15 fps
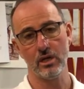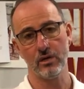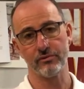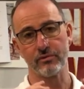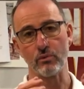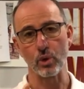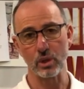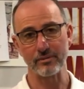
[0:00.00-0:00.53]

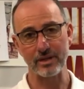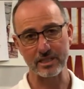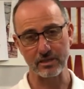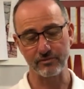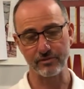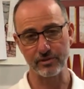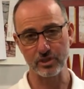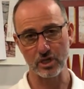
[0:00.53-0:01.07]
From all of us
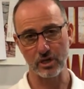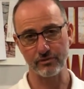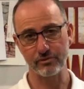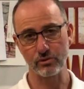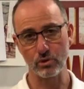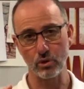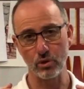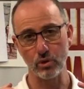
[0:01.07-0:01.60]
at
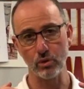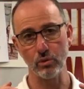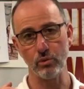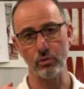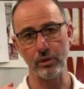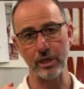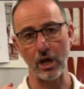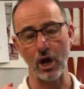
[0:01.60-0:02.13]
Physio4All,
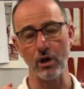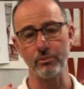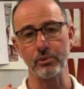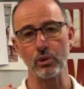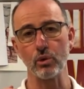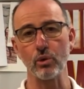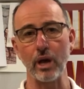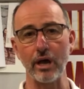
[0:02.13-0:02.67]
we hope
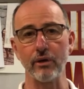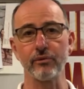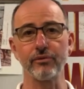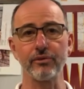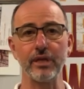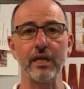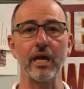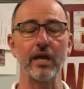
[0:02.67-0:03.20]
you're all
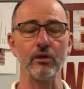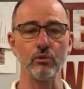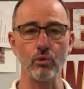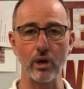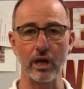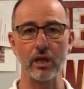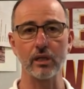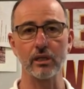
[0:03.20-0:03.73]
healthy and
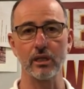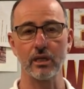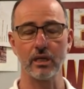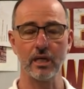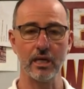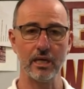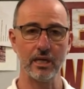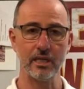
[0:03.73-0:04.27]
well.
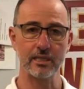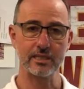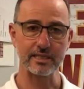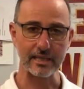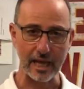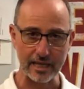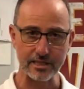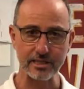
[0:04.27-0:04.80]

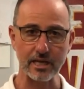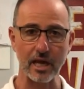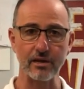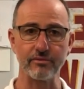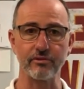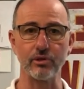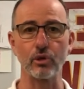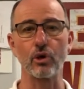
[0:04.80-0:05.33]
Stay
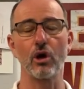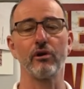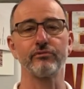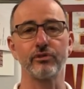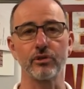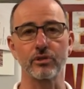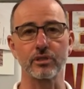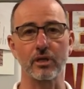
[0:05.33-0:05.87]
safe and look
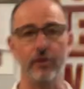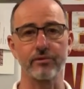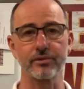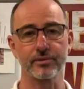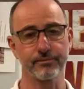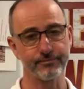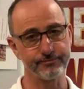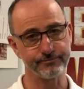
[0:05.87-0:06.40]
after yourselves.